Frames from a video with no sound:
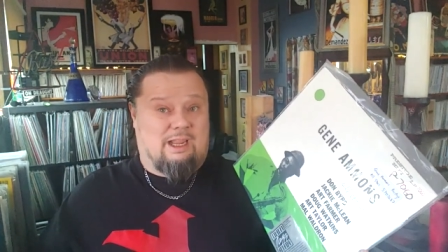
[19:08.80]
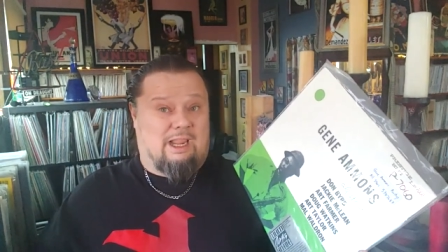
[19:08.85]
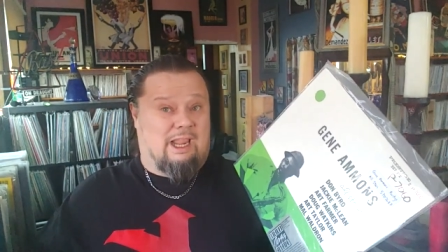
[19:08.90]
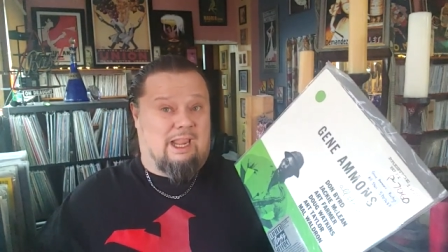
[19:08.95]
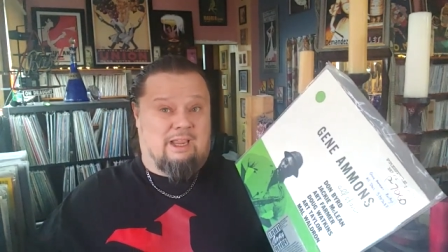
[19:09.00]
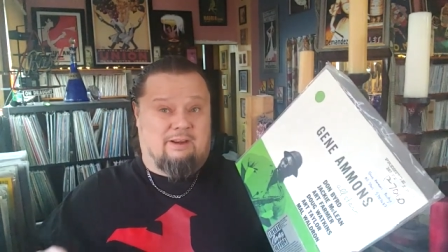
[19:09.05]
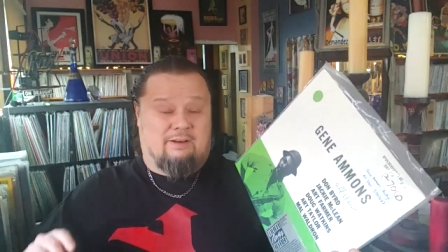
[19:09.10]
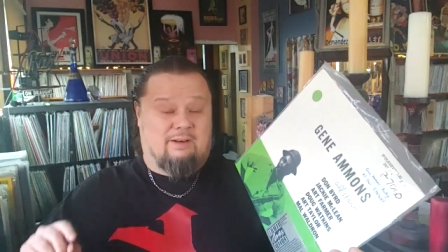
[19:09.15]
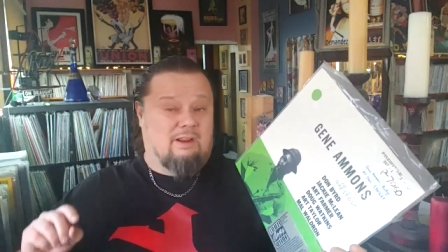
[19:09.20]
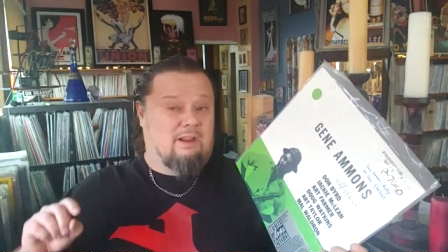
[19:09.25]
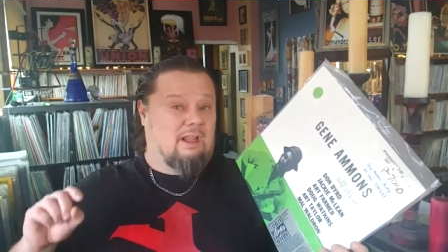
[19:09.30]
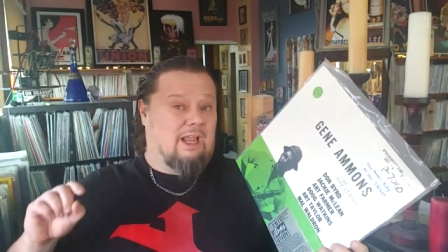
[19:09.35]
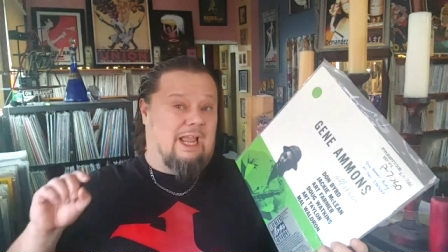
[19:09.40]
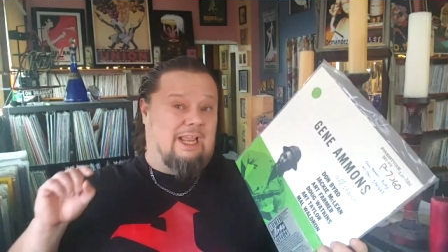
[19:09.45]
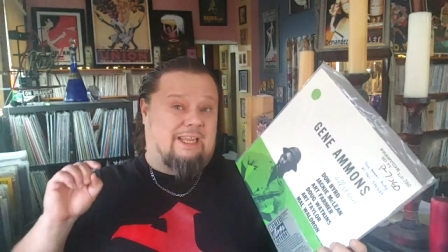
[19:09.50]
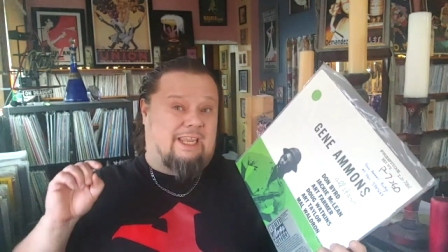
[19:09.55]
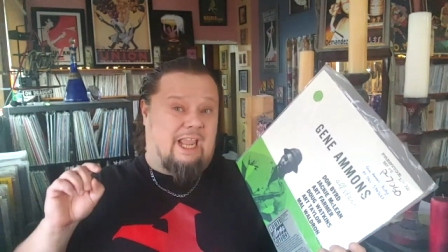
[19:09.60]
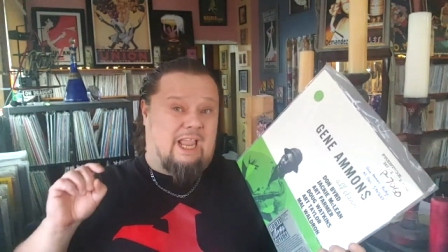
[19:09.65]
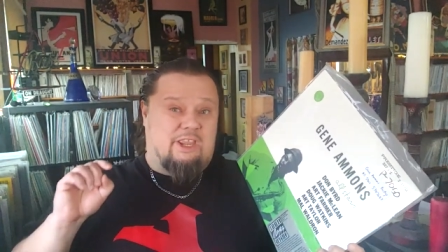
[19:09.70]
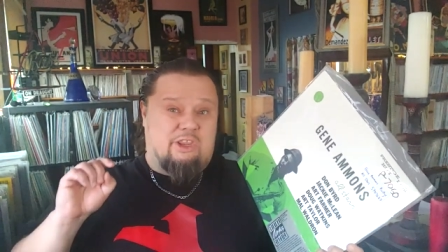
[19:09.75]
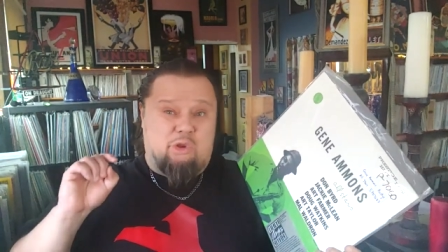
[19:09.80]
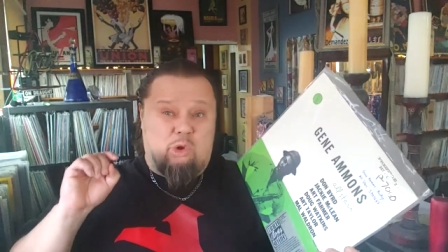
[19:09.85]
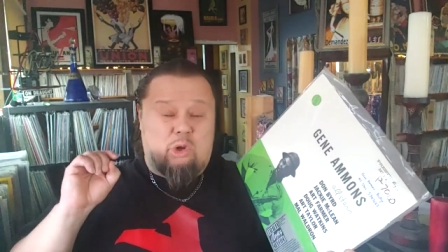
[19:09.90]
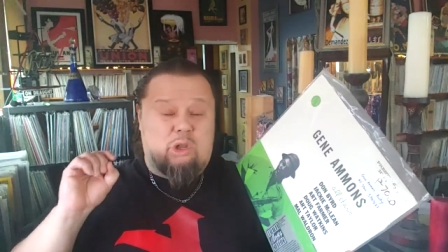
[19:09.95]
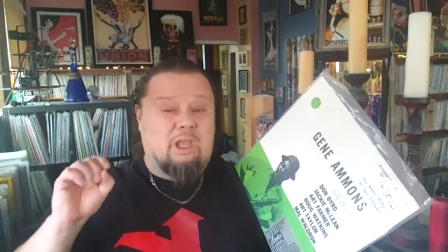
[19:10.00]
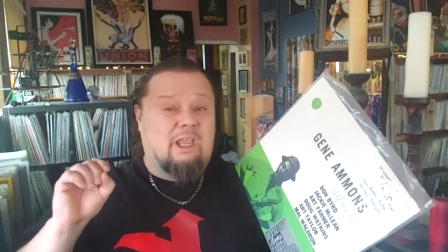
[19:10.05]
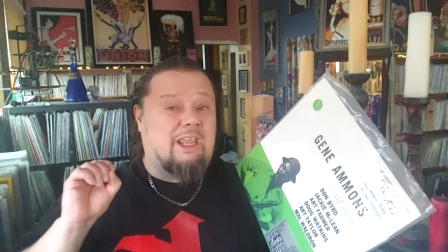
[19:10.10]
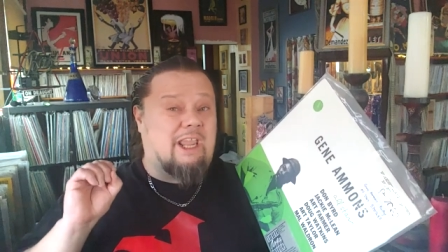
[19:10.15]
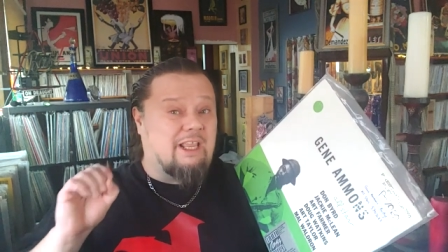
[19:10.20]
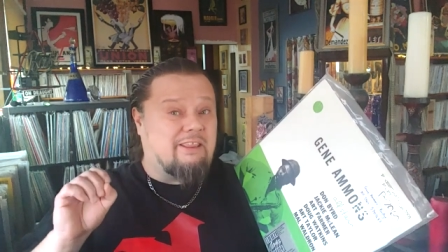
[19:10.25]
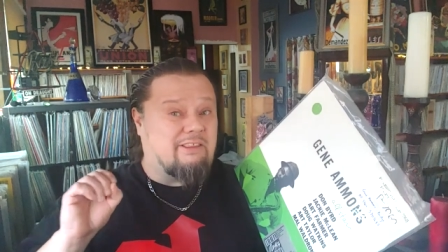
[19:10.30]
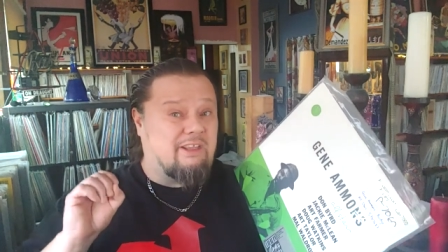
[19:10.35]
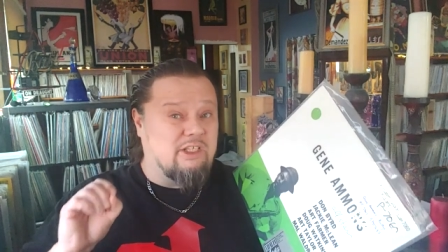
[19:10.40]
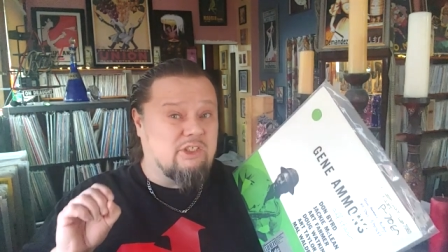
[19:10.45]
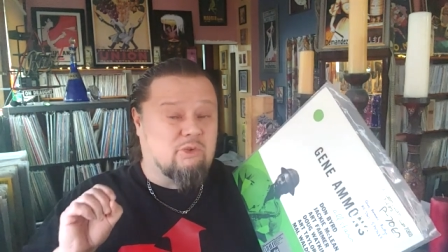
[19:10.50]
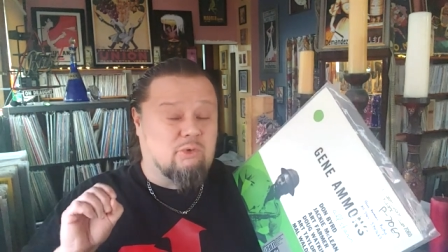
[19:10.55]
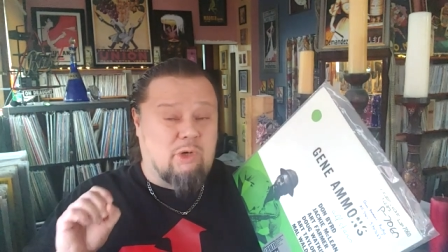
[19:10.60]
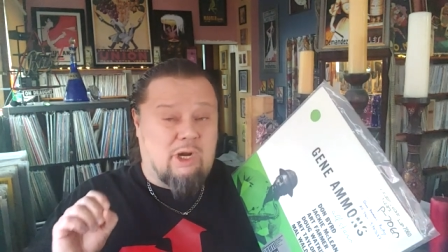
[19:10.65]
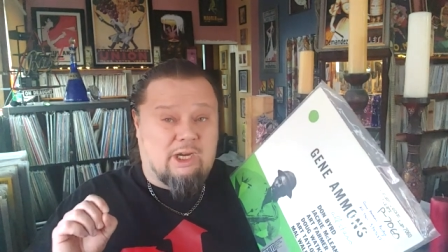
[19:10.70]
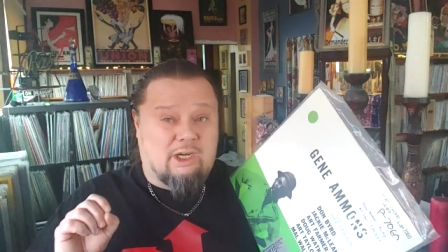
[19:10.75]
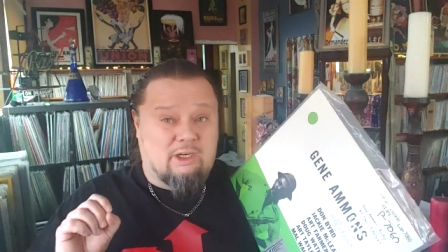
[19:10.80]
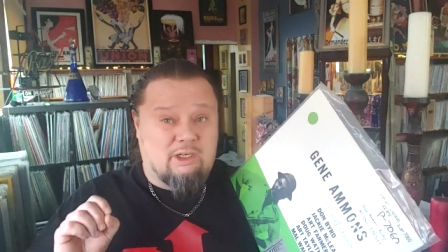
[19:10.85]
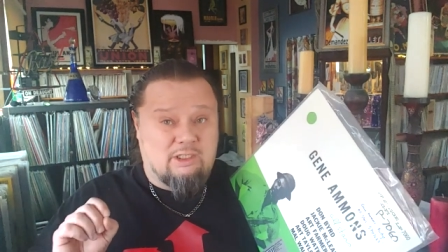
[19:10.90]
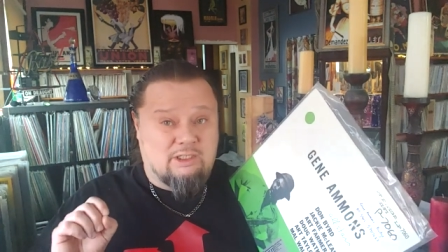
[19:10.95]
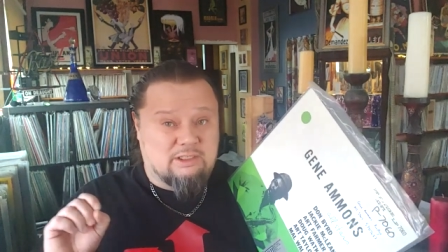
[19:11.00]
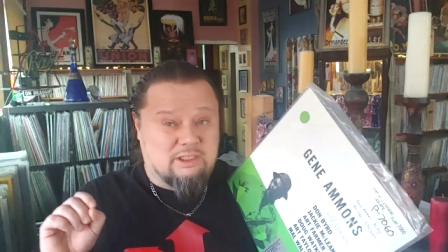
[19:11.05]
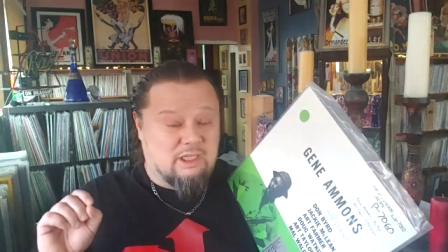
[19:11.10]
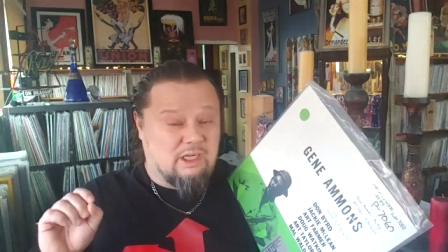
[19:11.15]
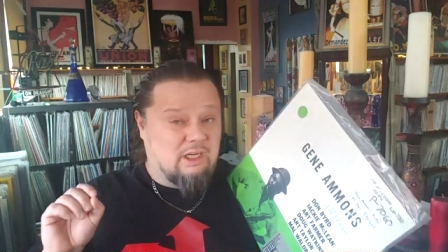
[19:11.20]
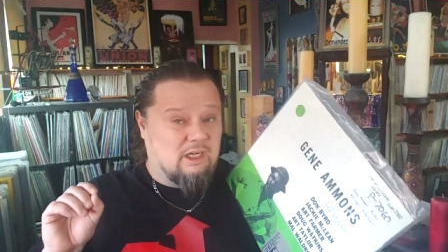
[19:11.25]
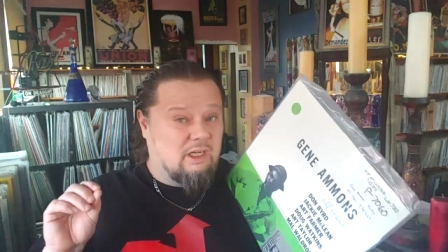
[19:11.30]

And again, you can get these records